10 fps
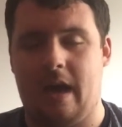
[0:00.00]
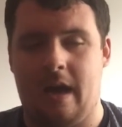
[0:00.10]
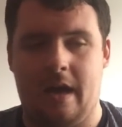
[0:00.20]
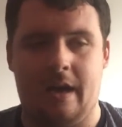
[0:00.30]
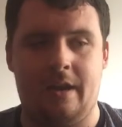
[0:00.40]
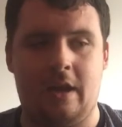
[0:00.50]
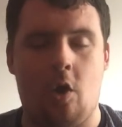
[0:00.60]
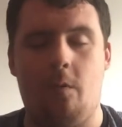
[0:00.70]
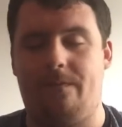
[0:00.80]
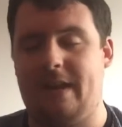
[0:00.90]
and
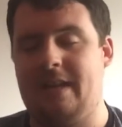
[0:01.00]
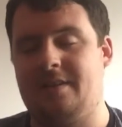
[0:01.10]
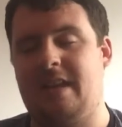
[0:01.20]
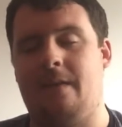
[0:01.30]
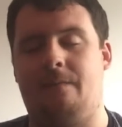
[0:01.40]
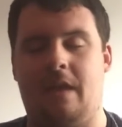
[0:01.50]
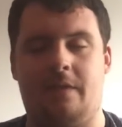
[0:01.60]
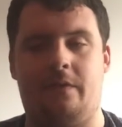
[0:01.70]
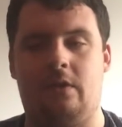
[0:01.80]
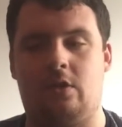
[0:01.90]
hopefully they stay
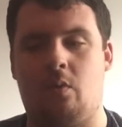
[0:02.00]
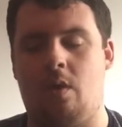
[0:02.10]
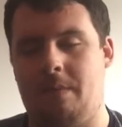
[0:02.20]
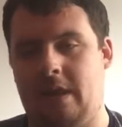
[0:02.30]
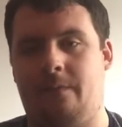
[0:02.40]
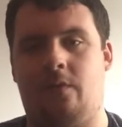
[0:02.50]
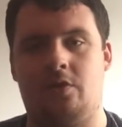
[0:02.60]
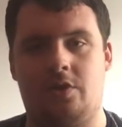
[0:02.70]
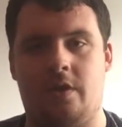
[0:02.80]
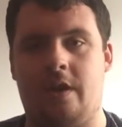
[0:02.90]
faithful to what made the
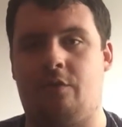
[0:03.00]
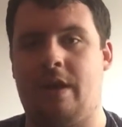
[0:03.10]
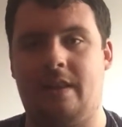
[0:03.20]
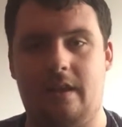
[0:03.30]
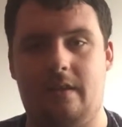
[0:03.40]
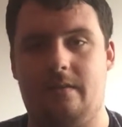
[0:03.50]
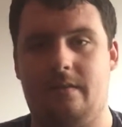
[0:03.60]
first three great.